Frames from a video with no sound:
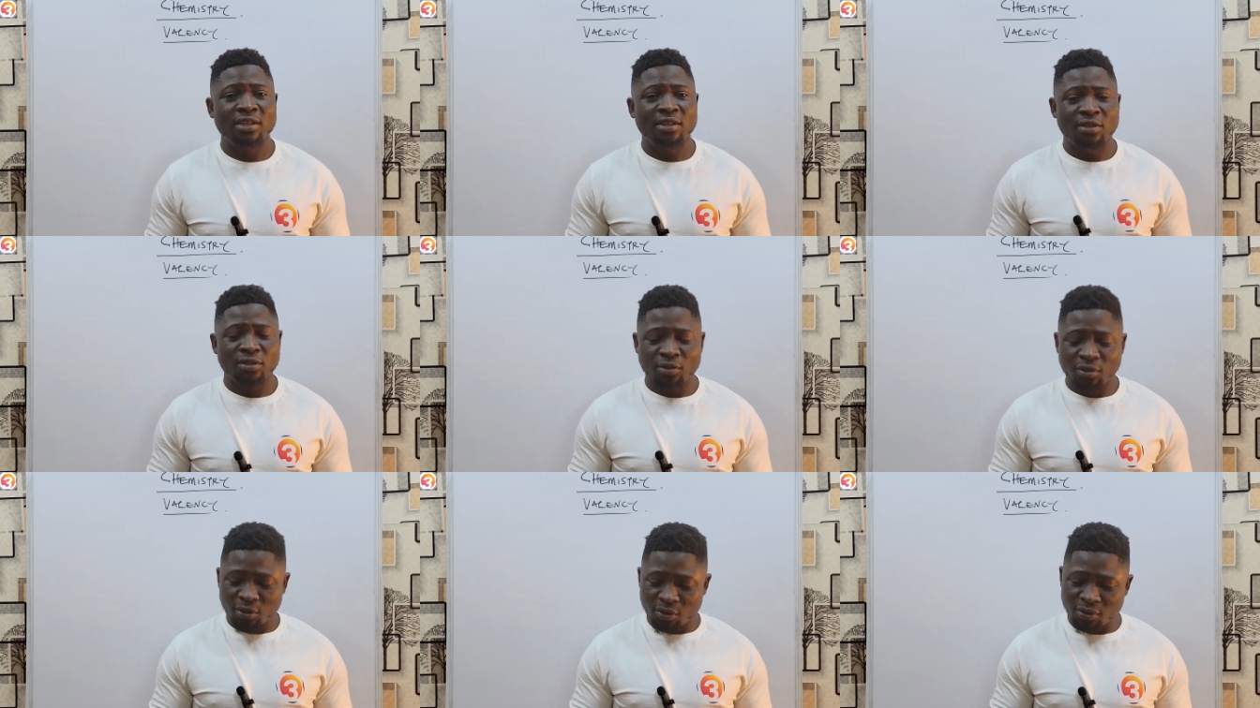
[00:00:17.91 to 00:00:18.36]

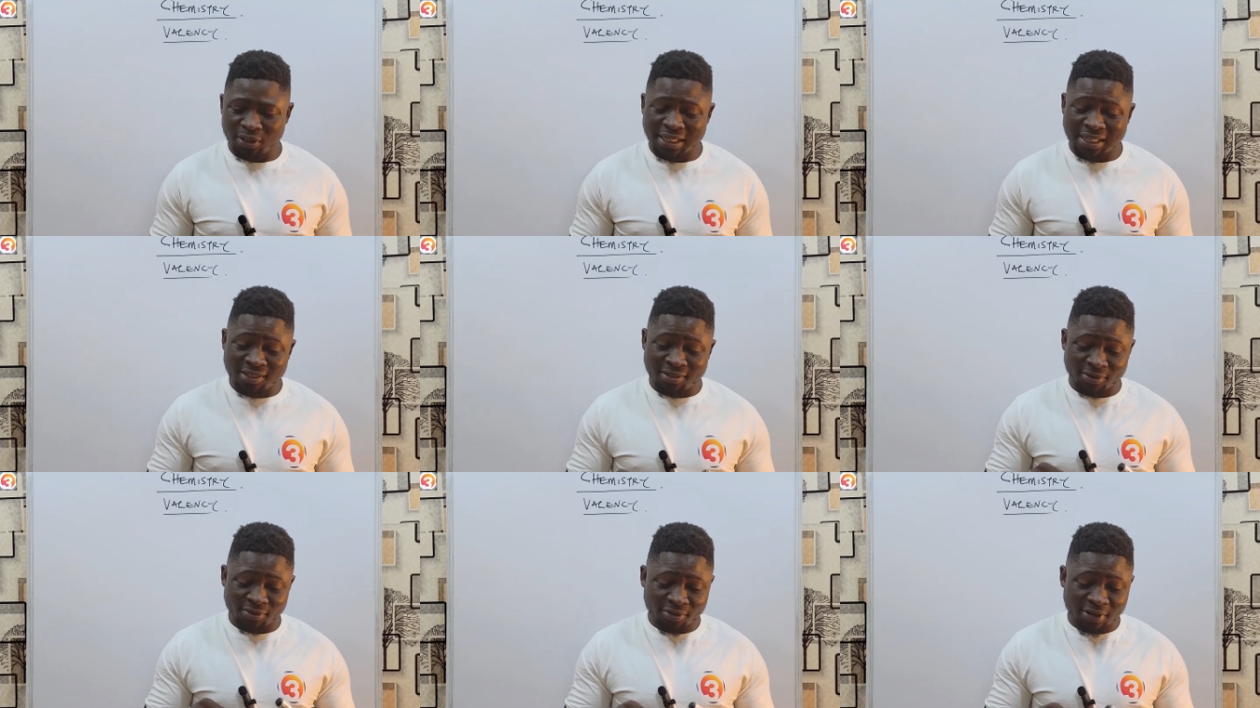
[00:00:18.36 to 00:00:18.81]
so
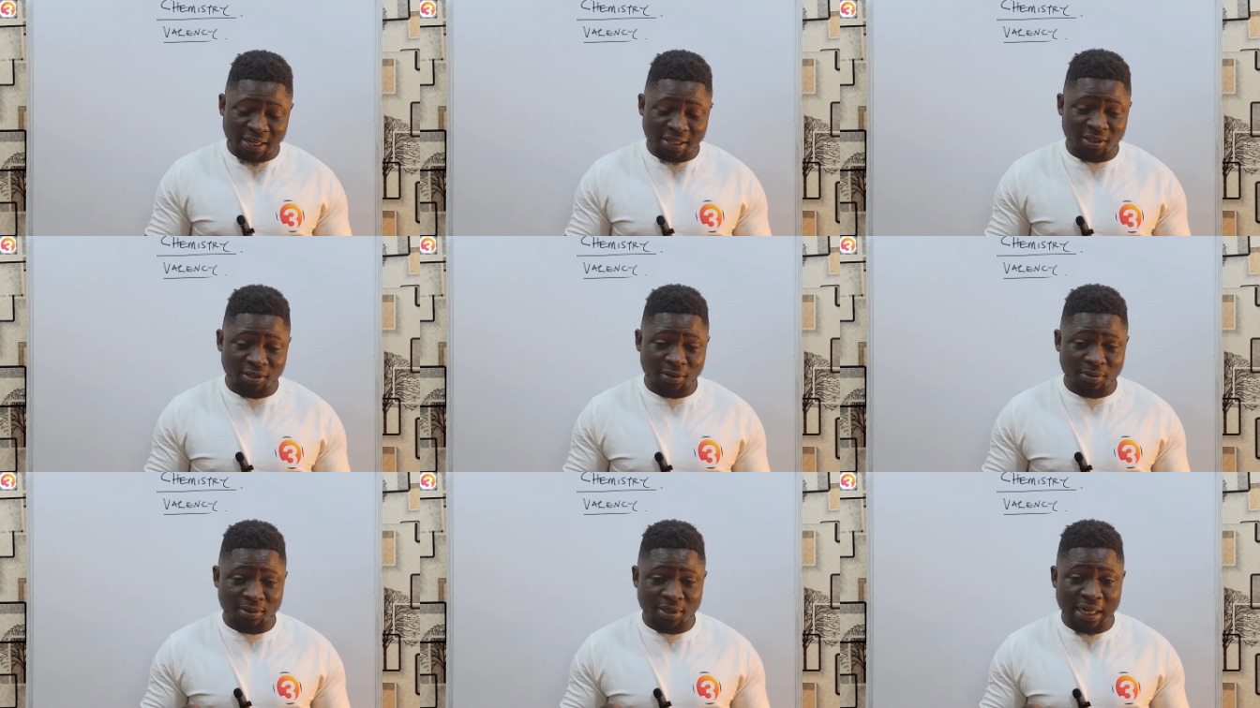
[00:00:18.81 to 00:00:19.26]
there's a red
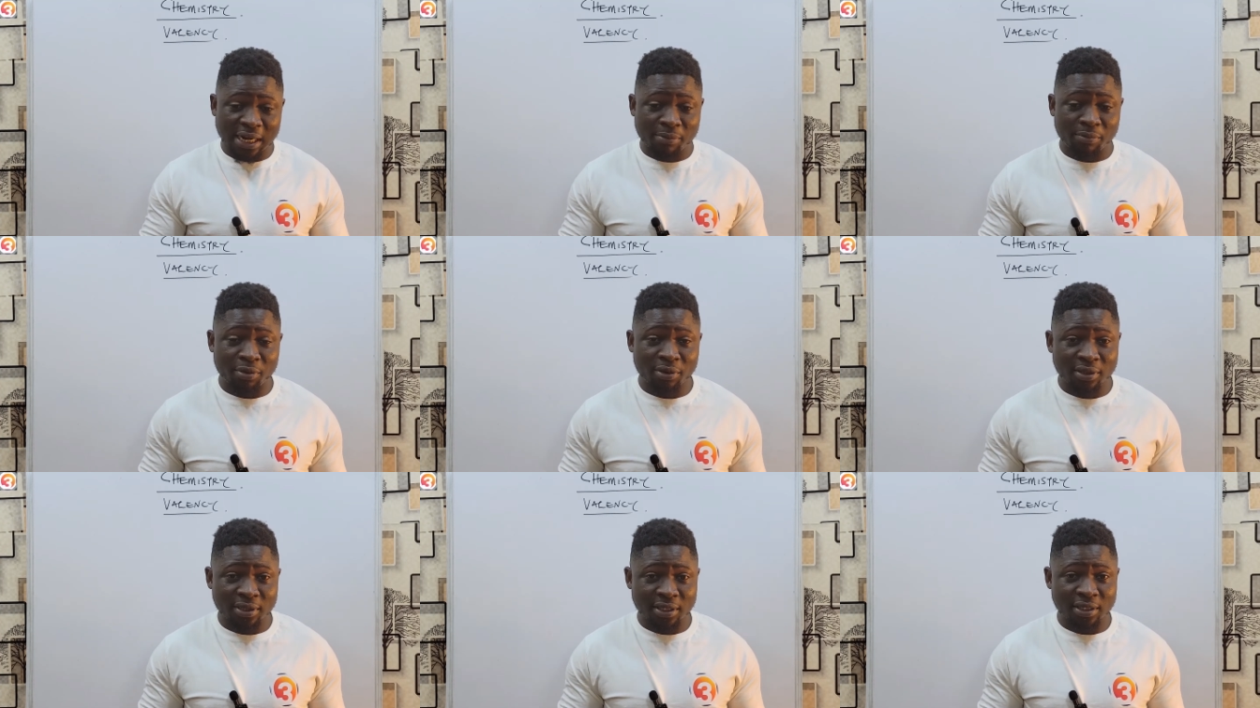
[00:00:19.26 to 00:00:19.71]
subscribe
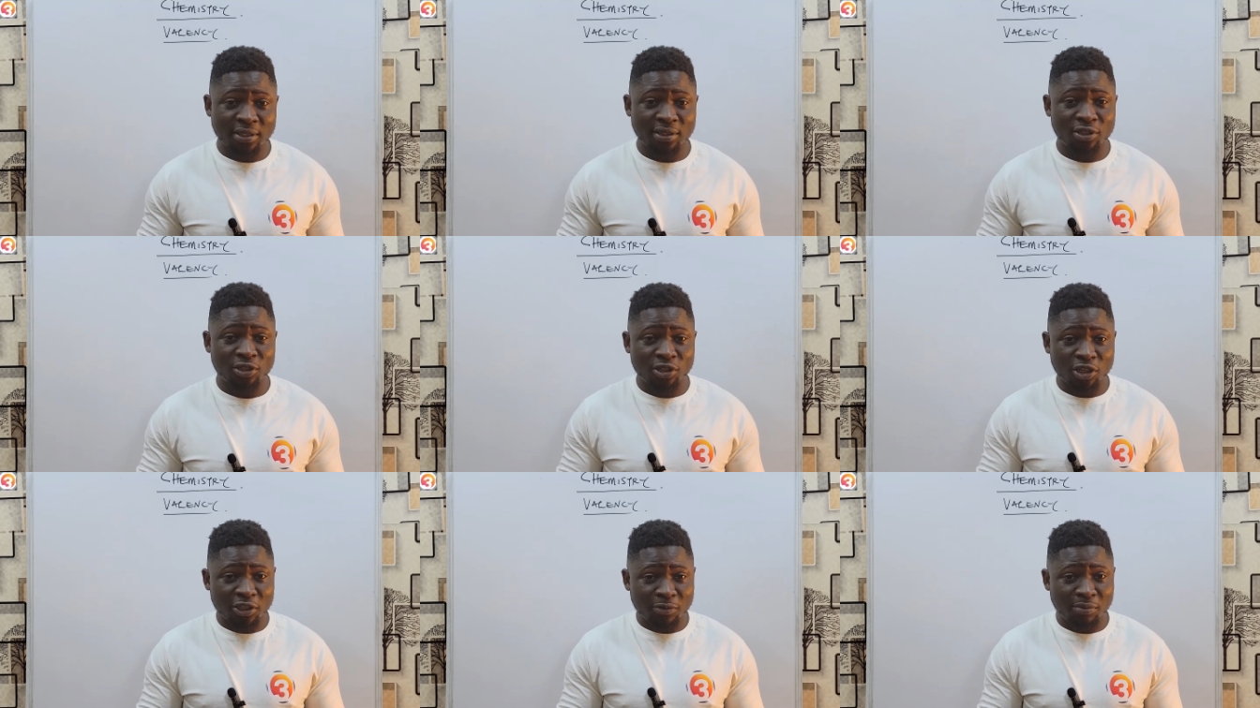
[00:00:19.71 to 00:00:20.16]
button
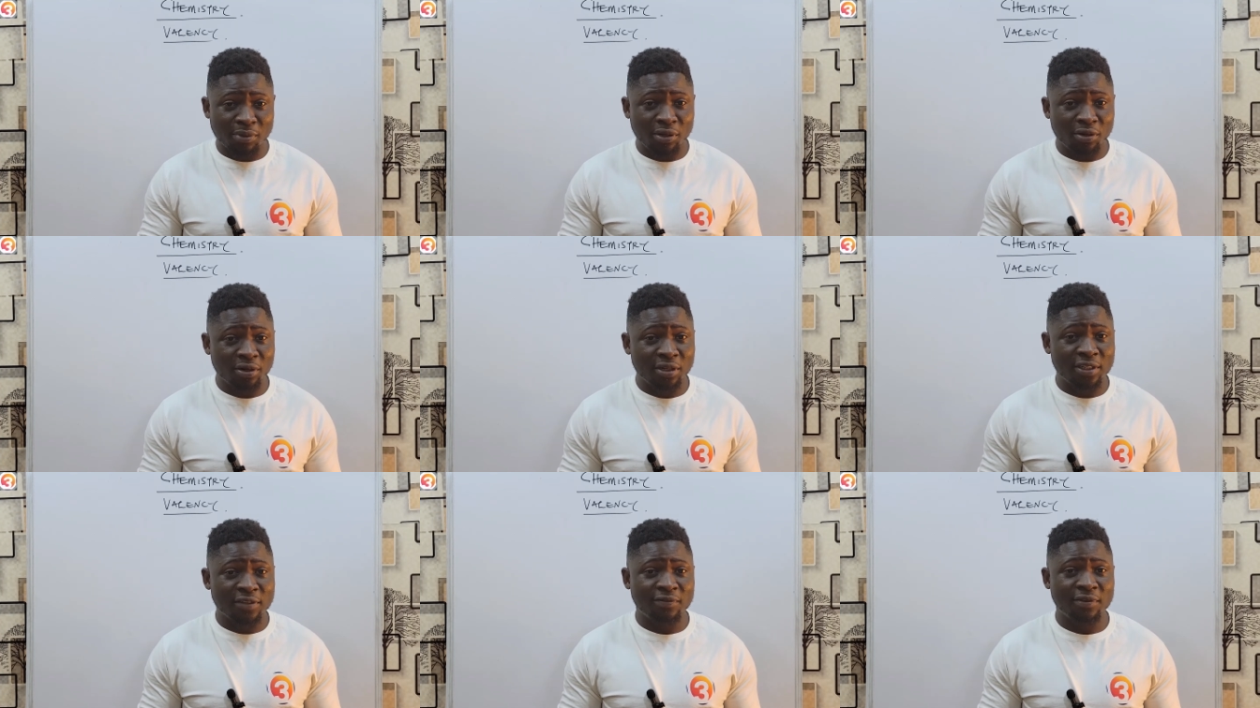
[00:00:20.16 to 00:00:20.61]
just below
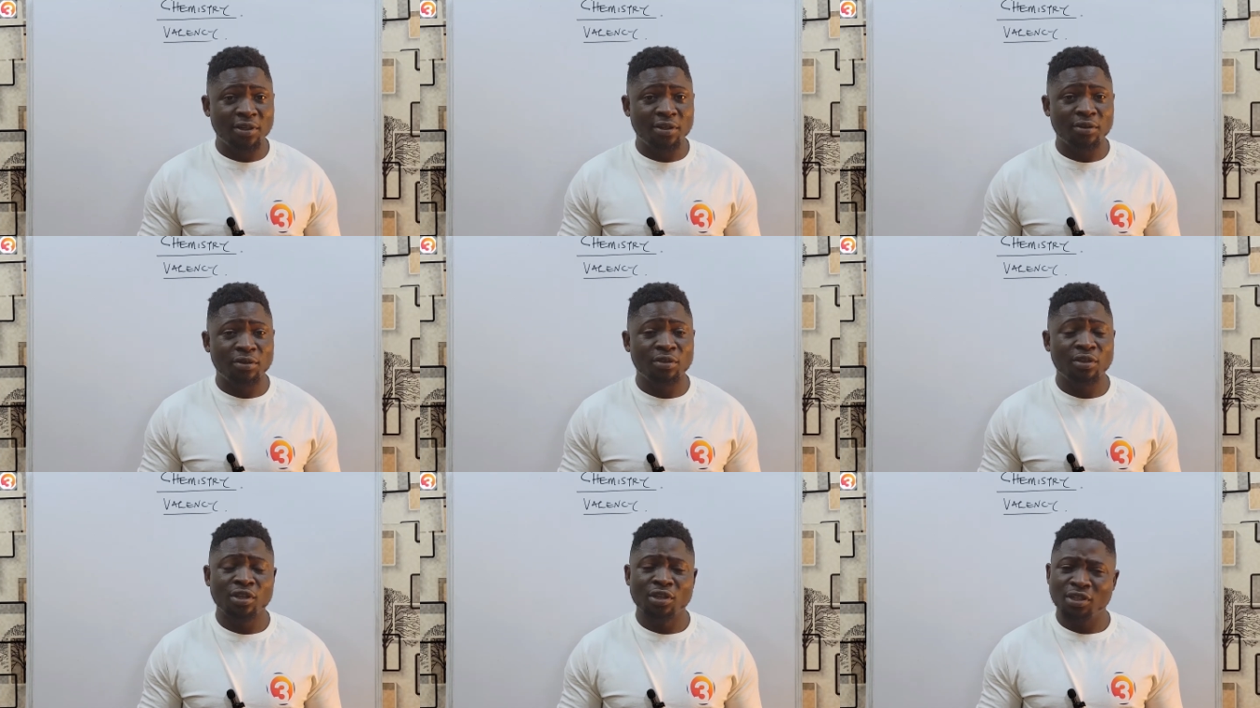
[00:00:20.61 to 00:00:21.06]
this
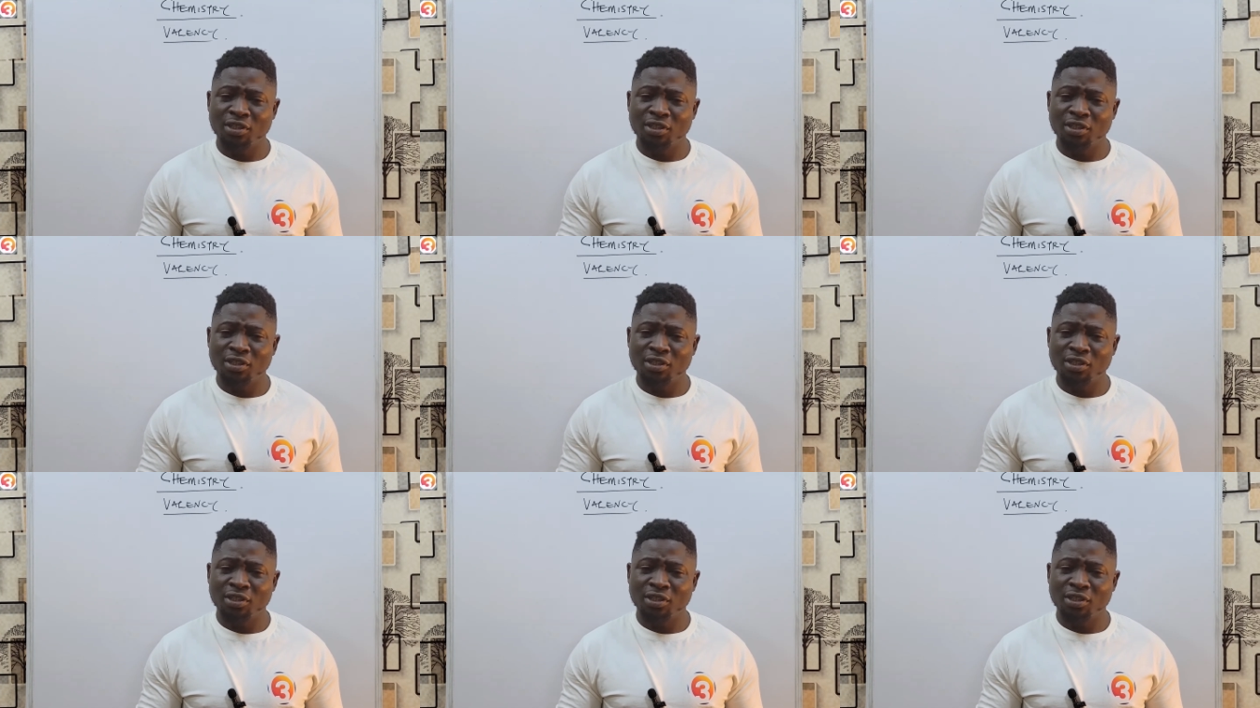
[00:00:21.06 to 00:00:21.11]
video